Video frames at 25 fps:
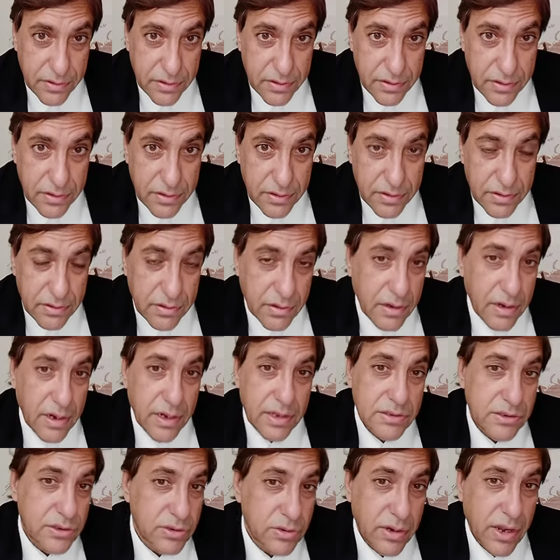Lest you
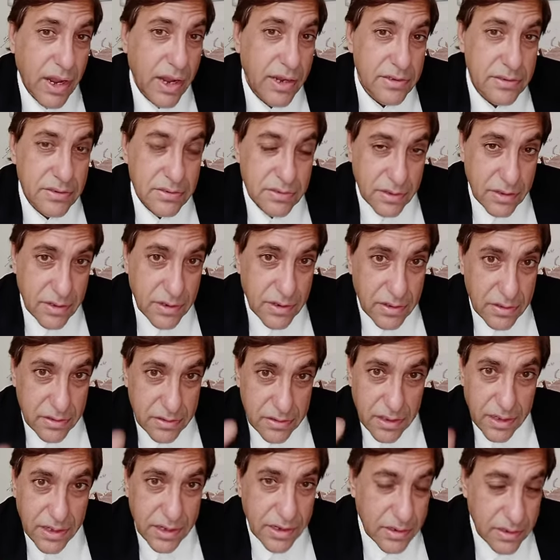guys think
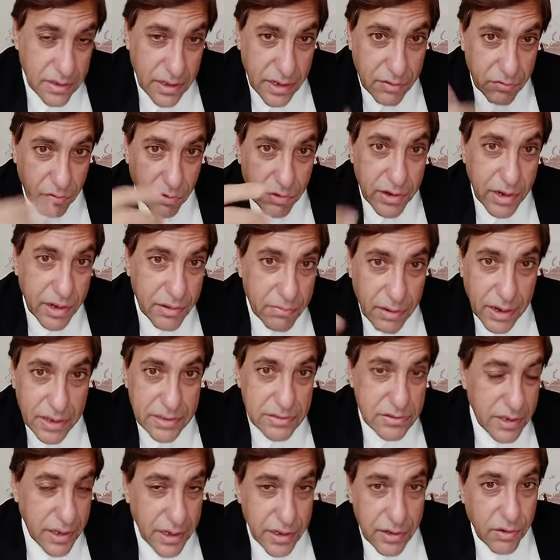that what am I saying, all
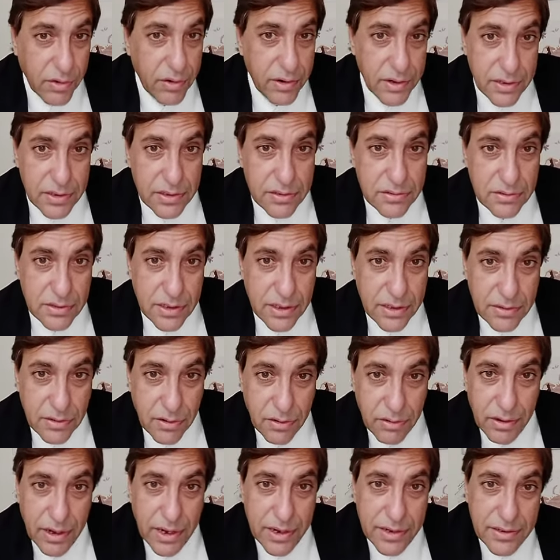these things. Look at
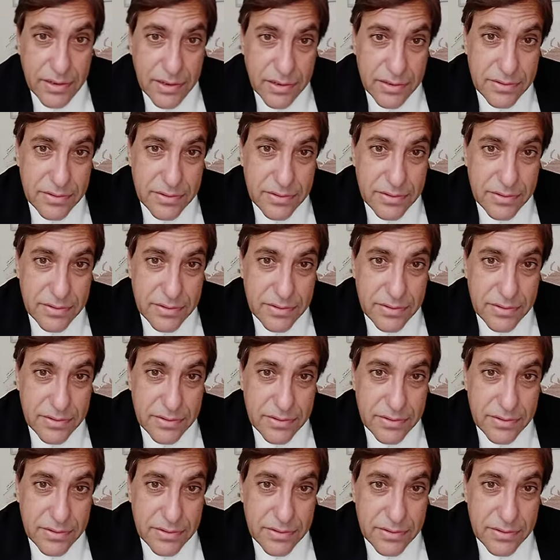this.